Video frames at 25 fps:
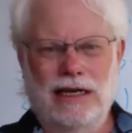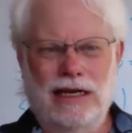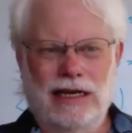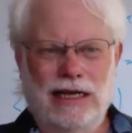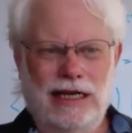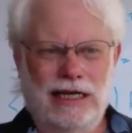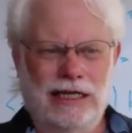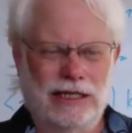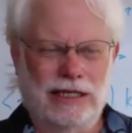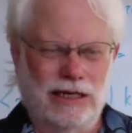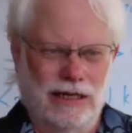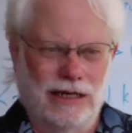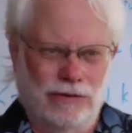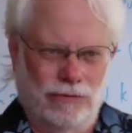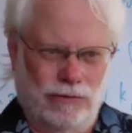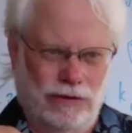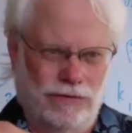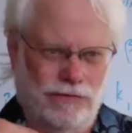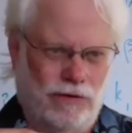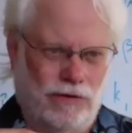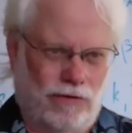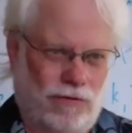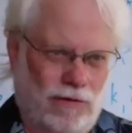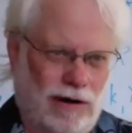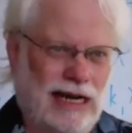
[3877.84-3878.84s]
and
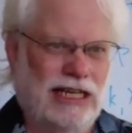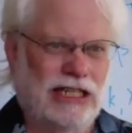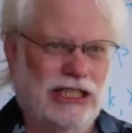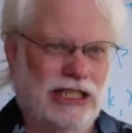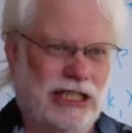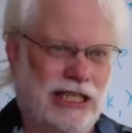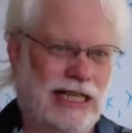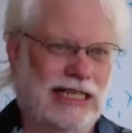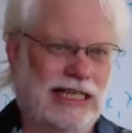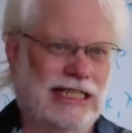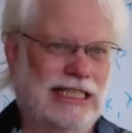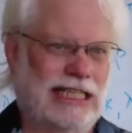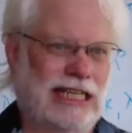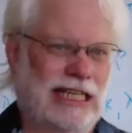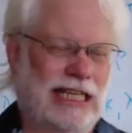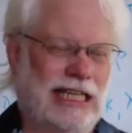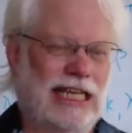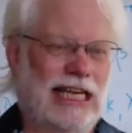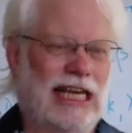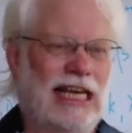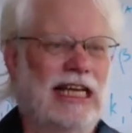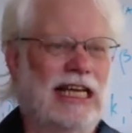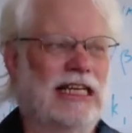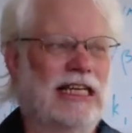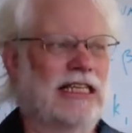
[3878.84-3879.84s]
we've arranged things in
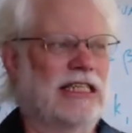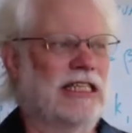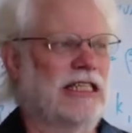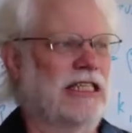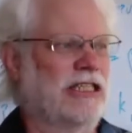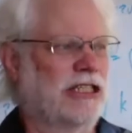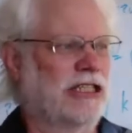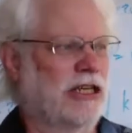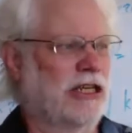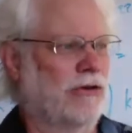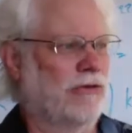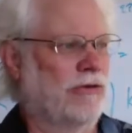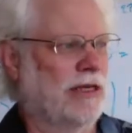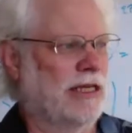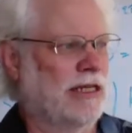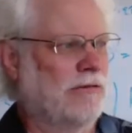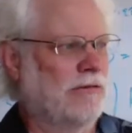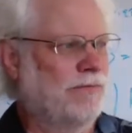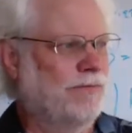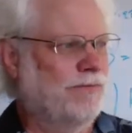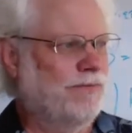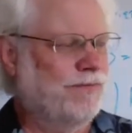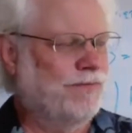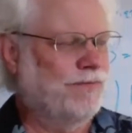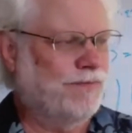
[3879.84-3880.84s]
the end so that
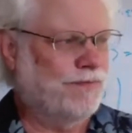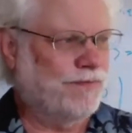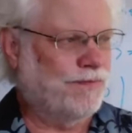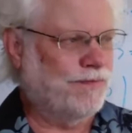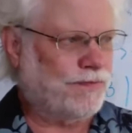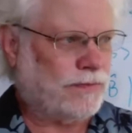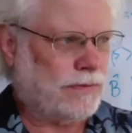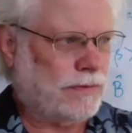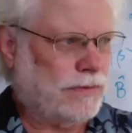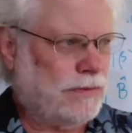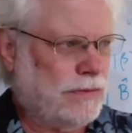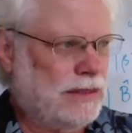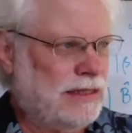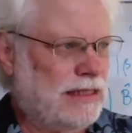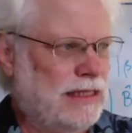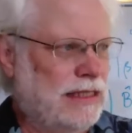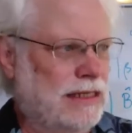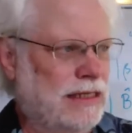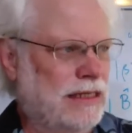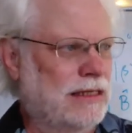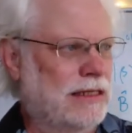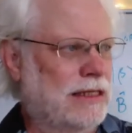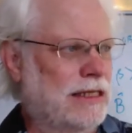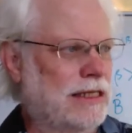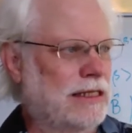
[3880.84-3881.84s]

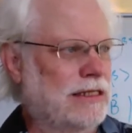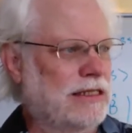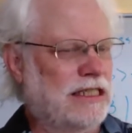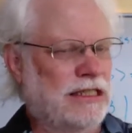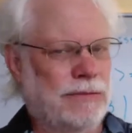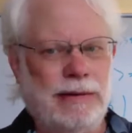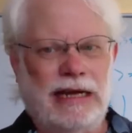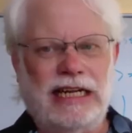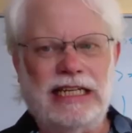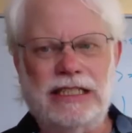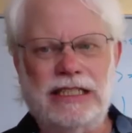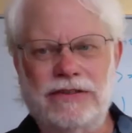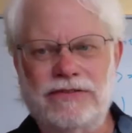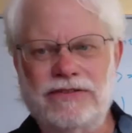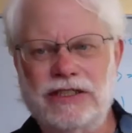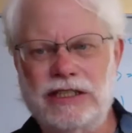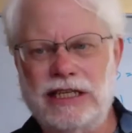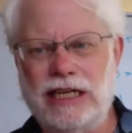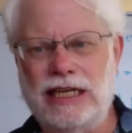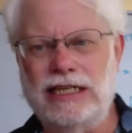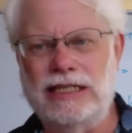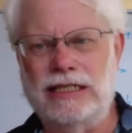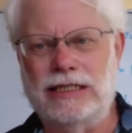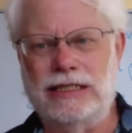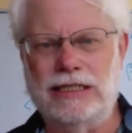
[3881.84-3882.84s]
the space of
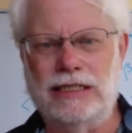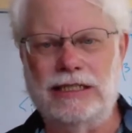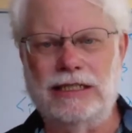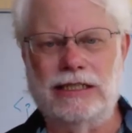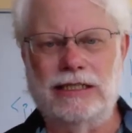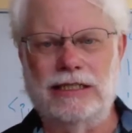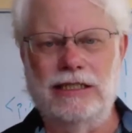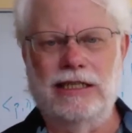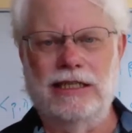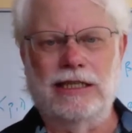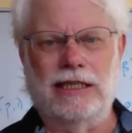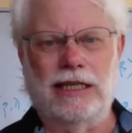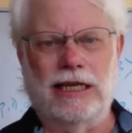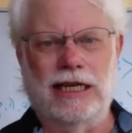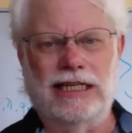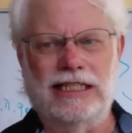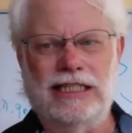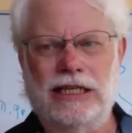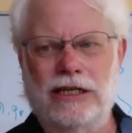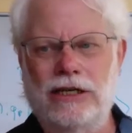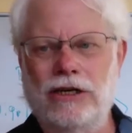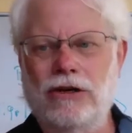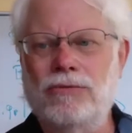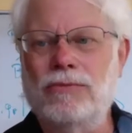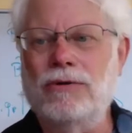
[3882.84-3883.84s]
states is nonetheless
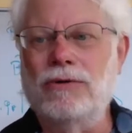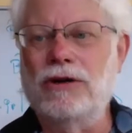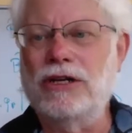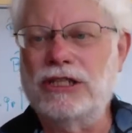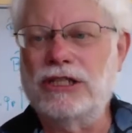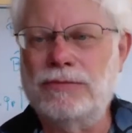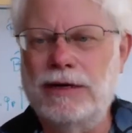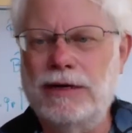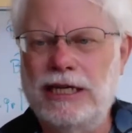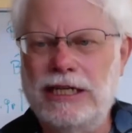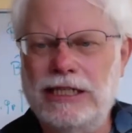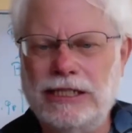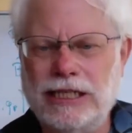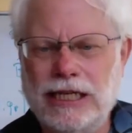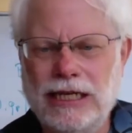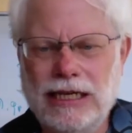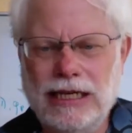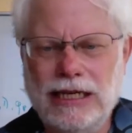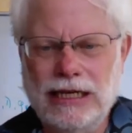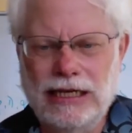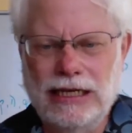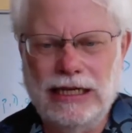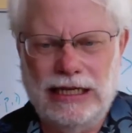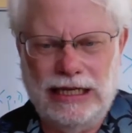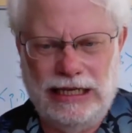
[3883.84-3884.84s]
a Hilbert space,
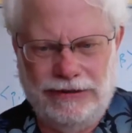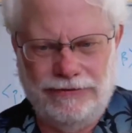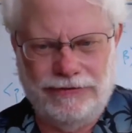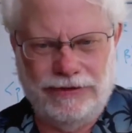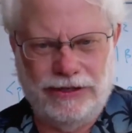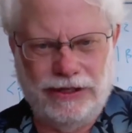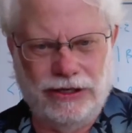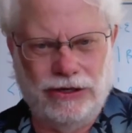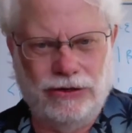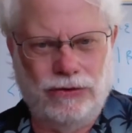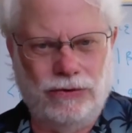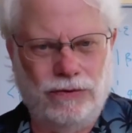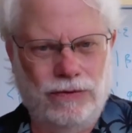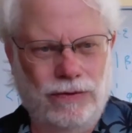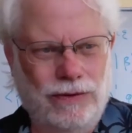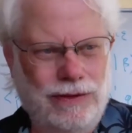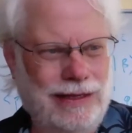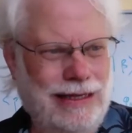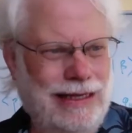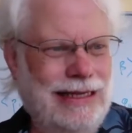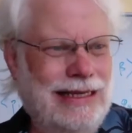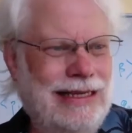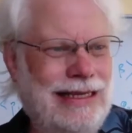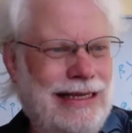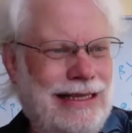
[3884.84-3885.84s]
even though
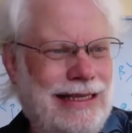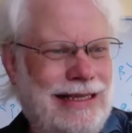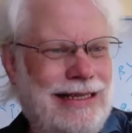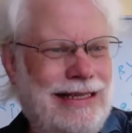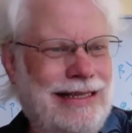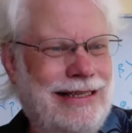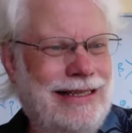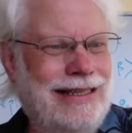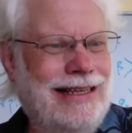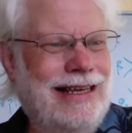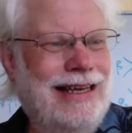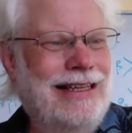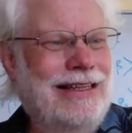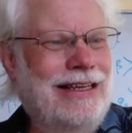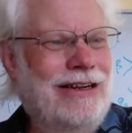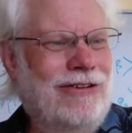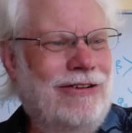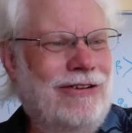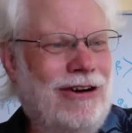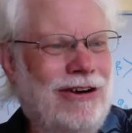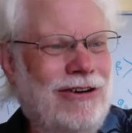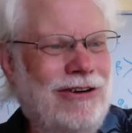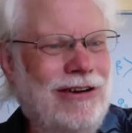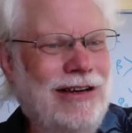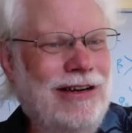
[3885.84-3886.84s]
there
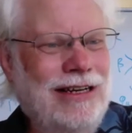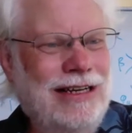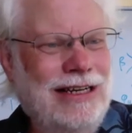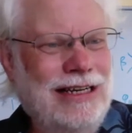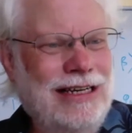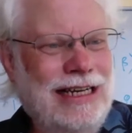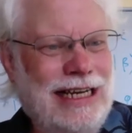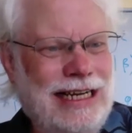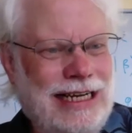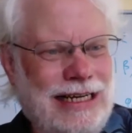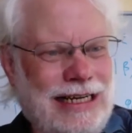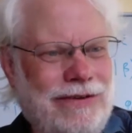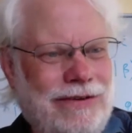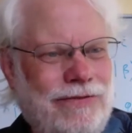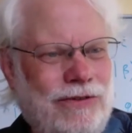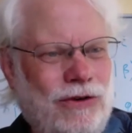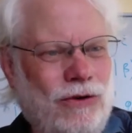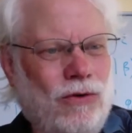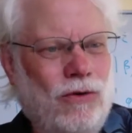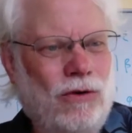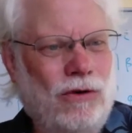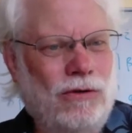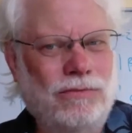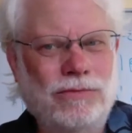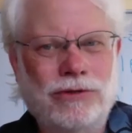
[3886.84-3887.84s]
are negative
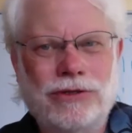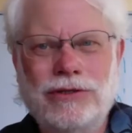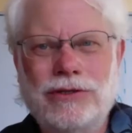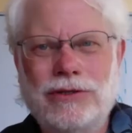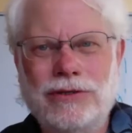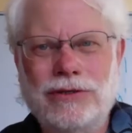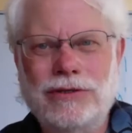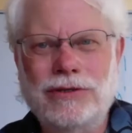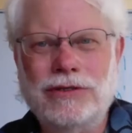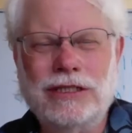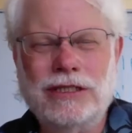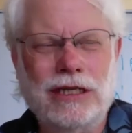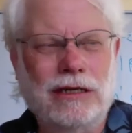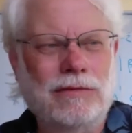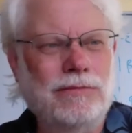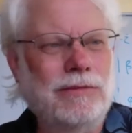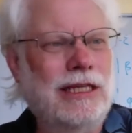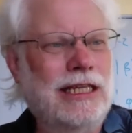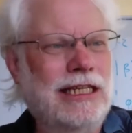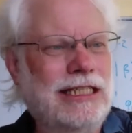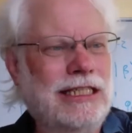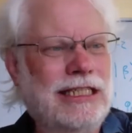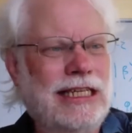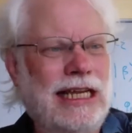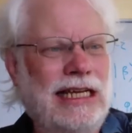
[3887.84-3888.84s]
norms to some of
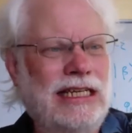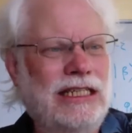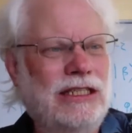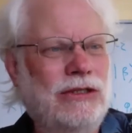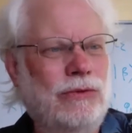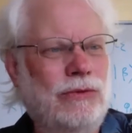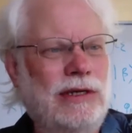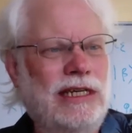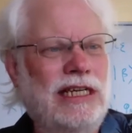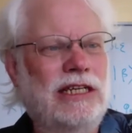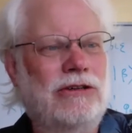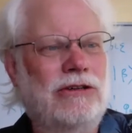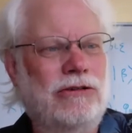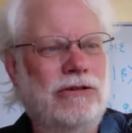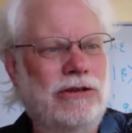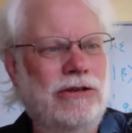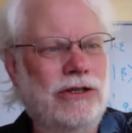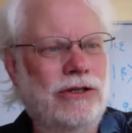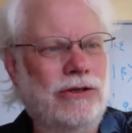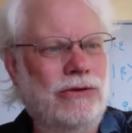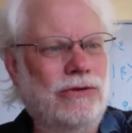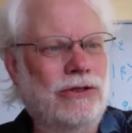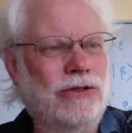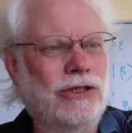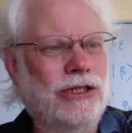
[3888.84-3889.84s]
the states we
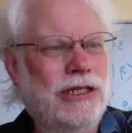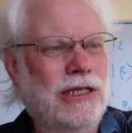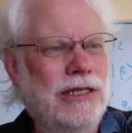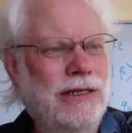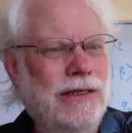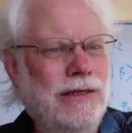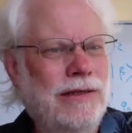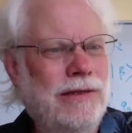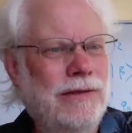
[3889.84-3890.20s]
introduced.